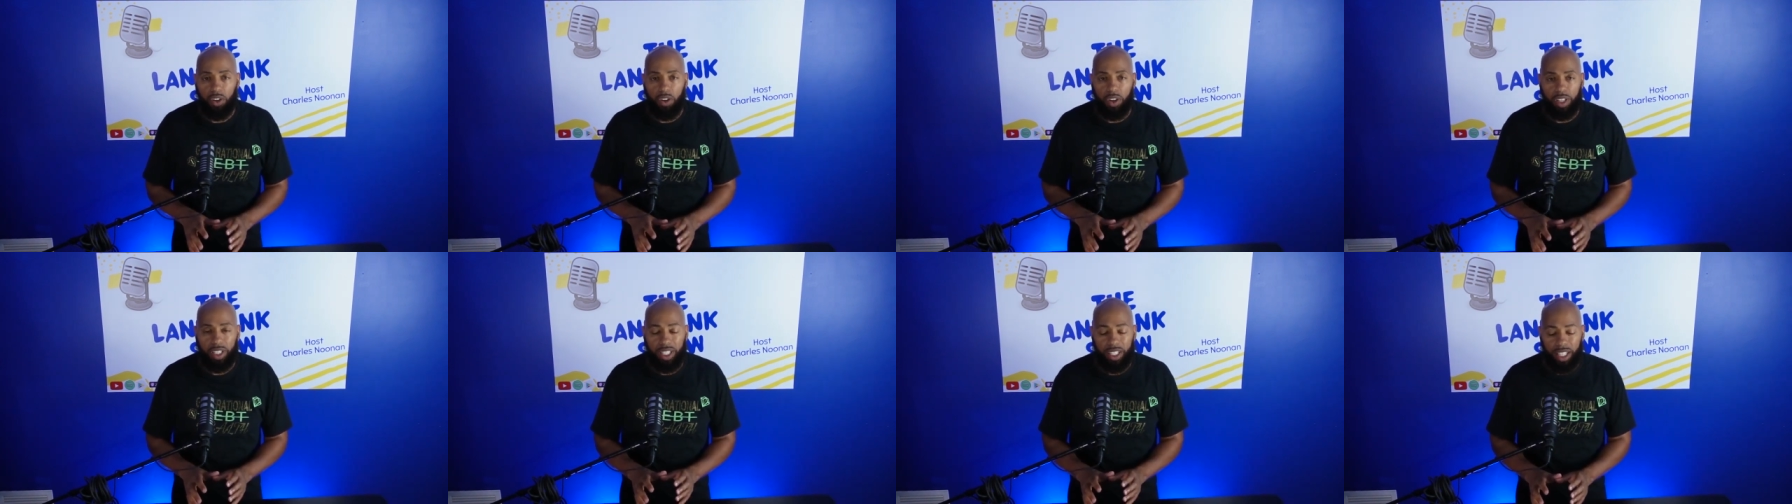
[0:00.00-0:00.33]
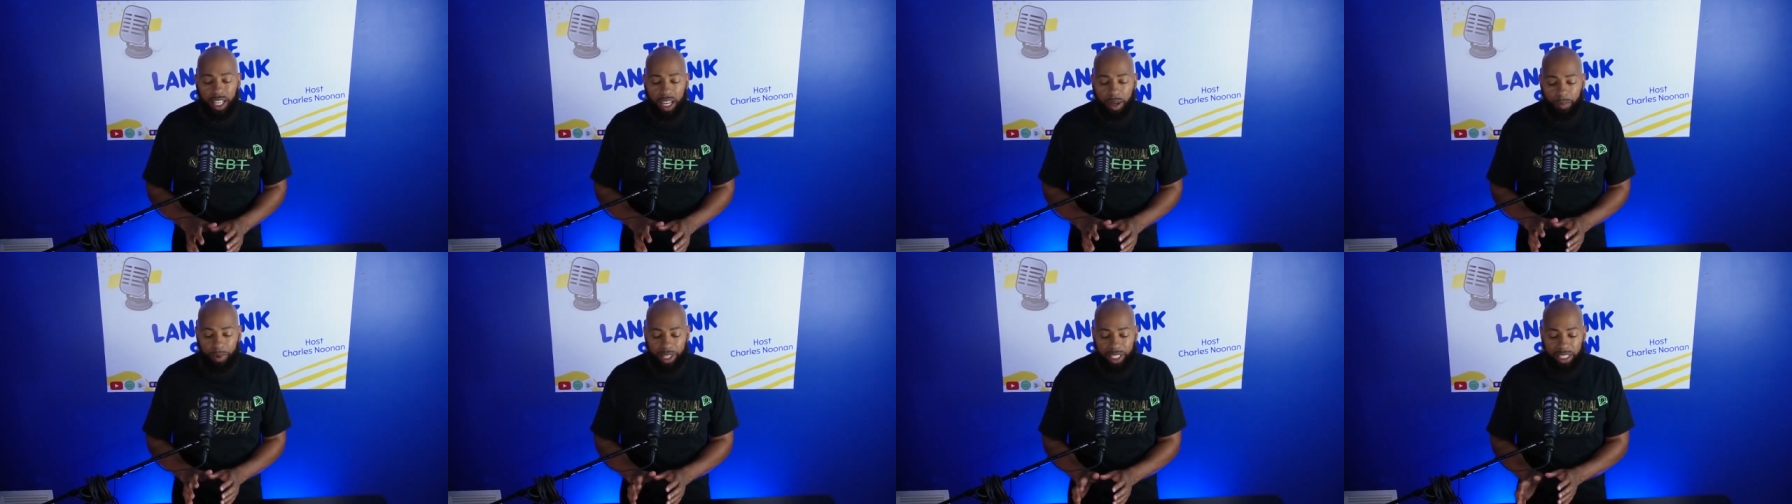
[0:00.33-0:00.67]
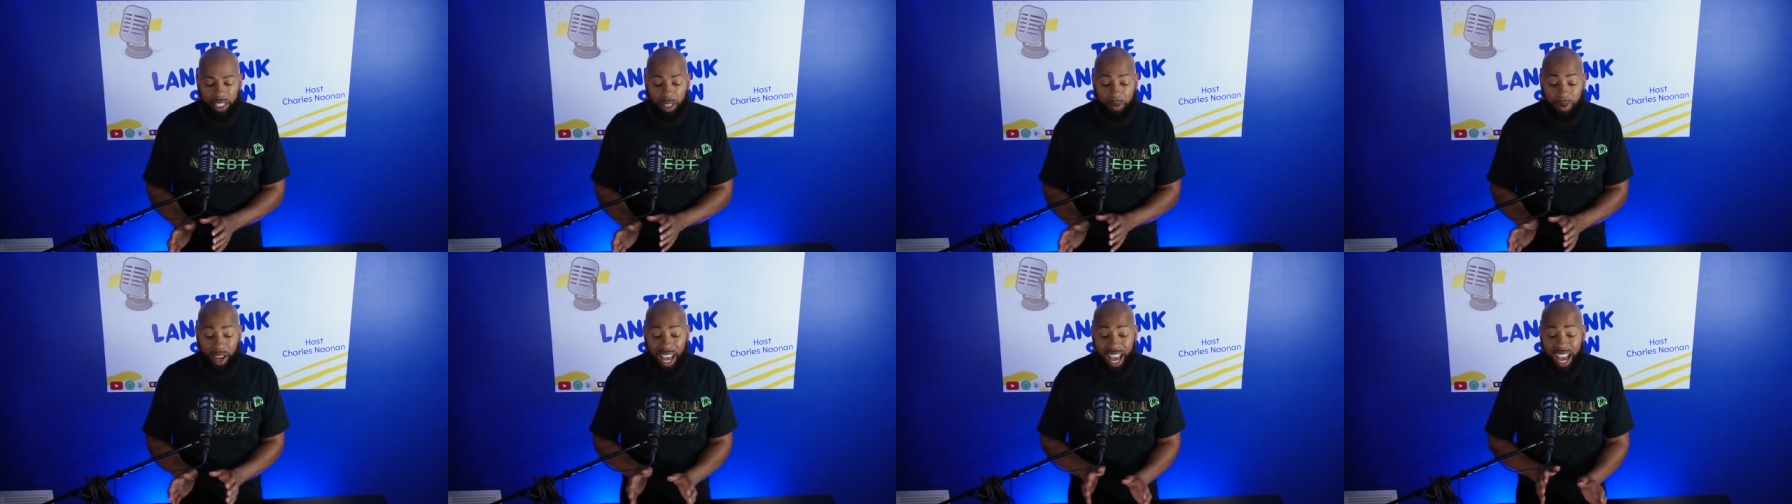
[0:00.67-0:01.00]
on the land bank
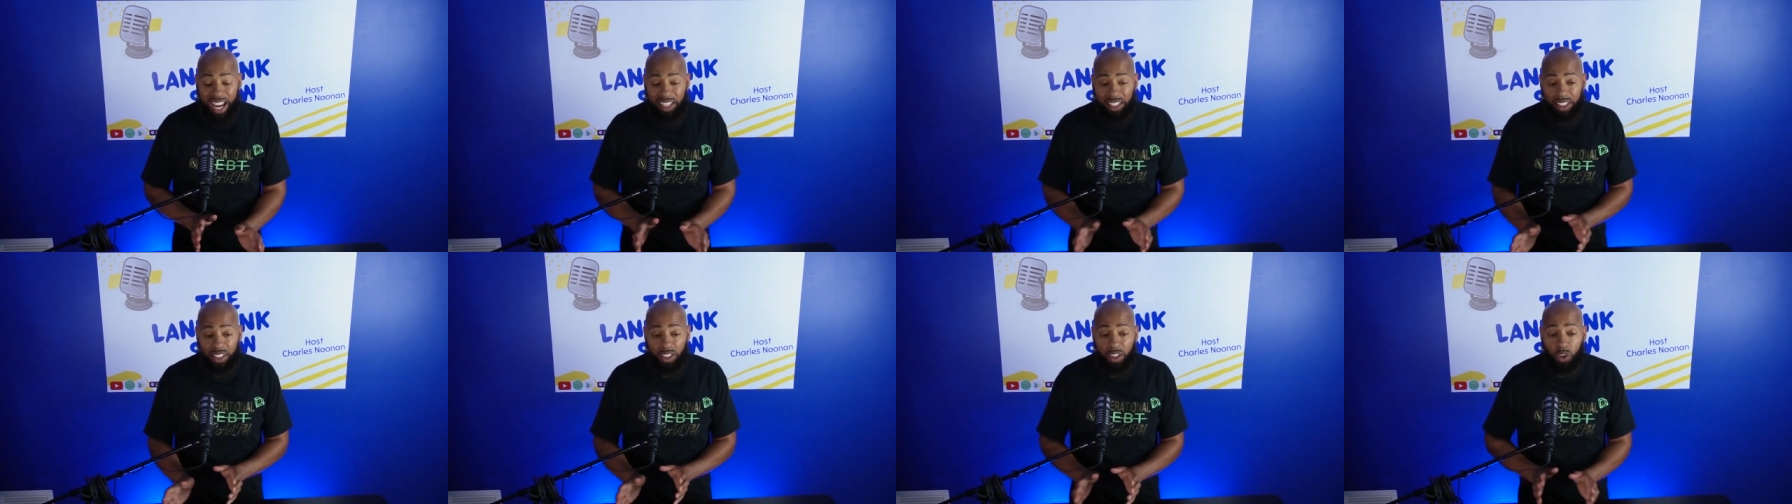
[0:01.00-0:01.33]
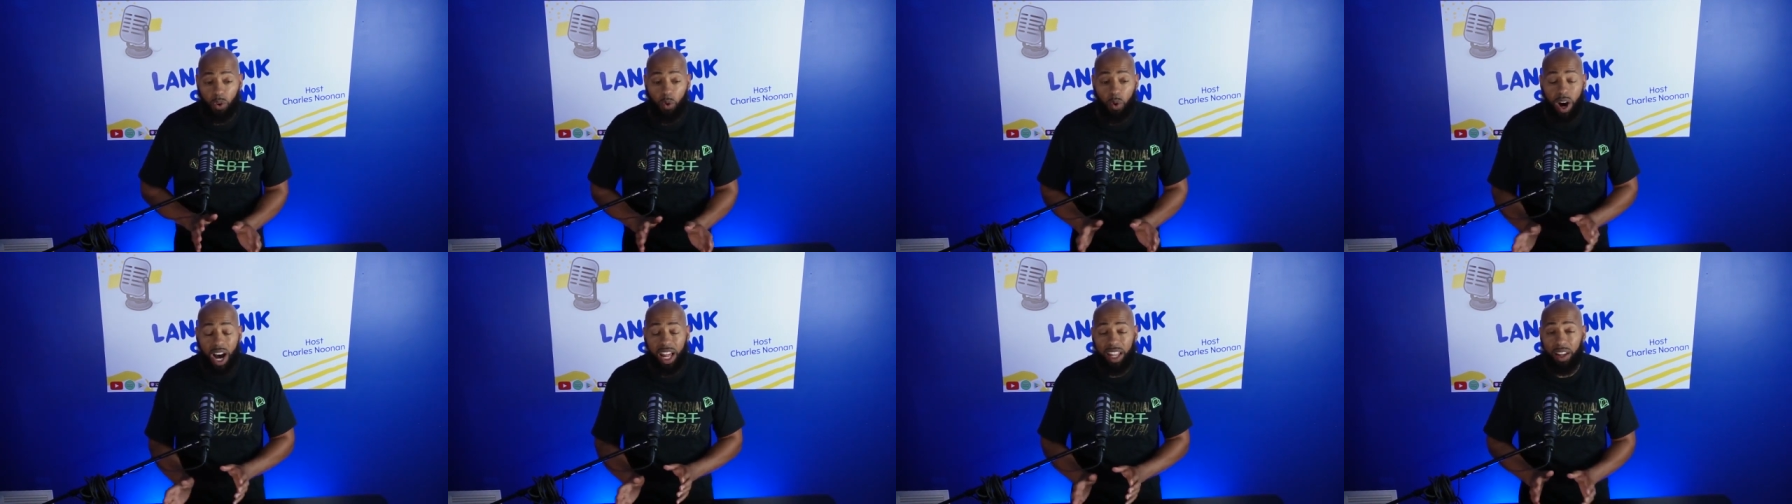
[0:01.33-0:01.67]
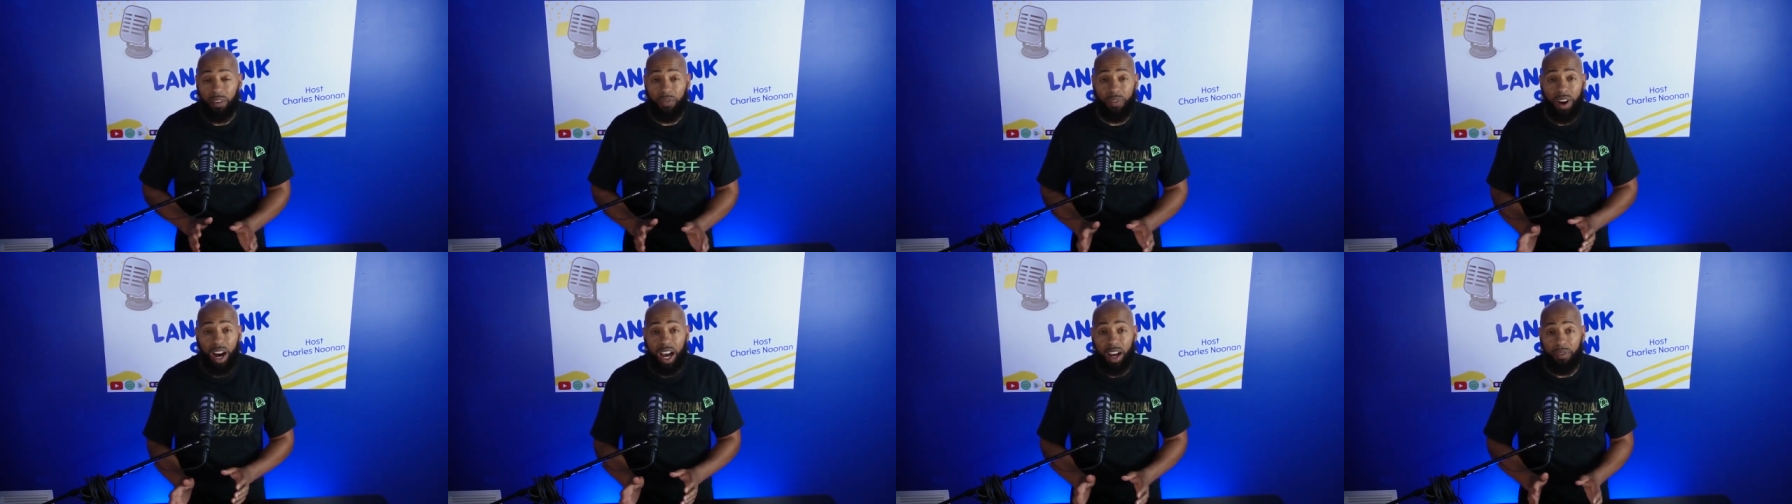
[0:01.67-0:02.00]
team actually
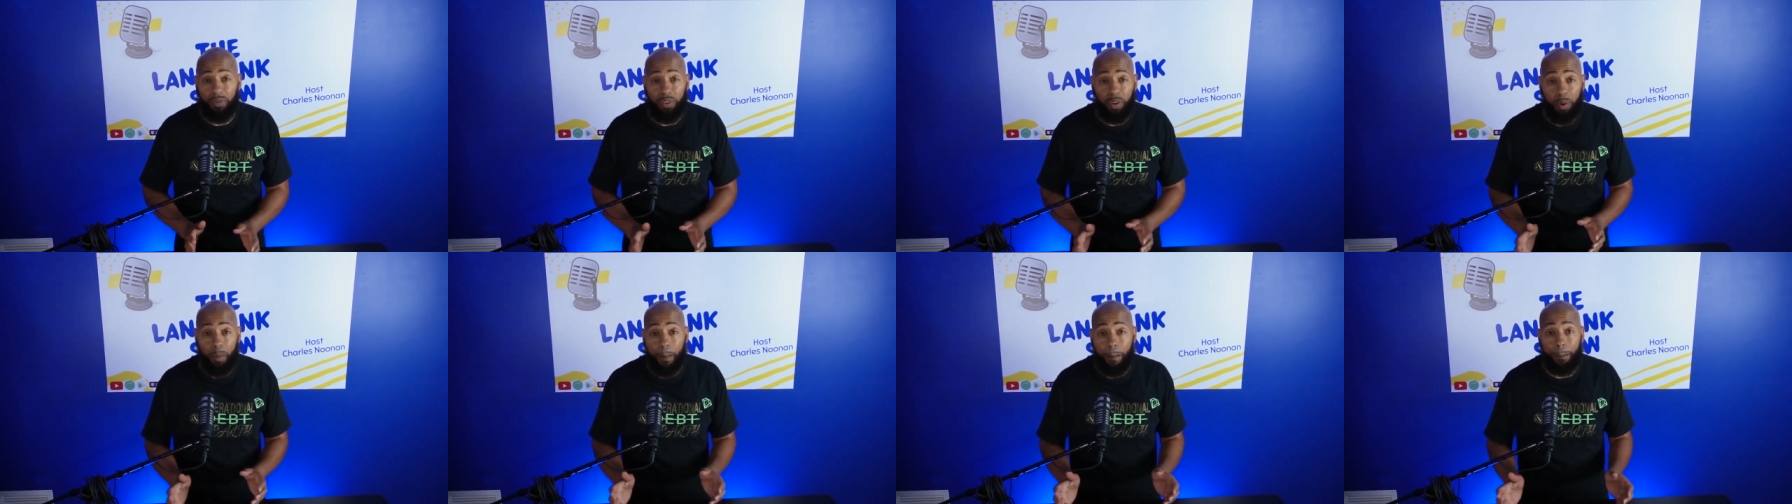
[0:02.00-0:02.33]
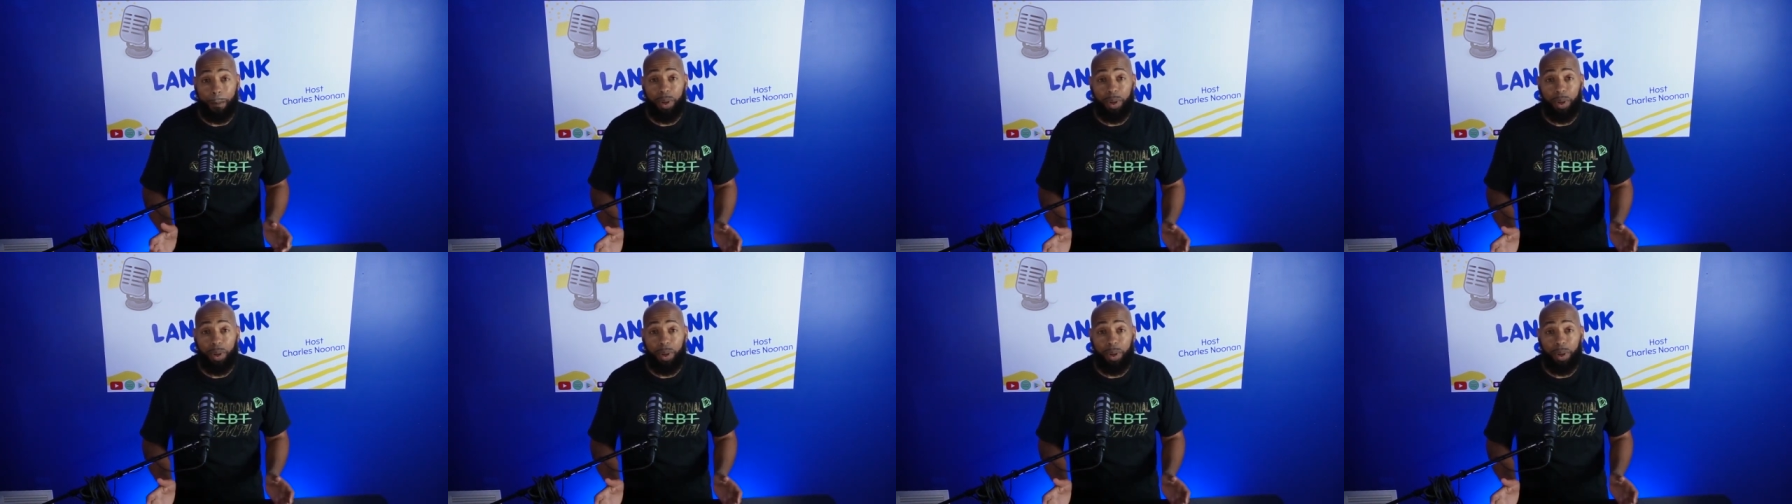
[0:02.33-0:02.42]
qualify for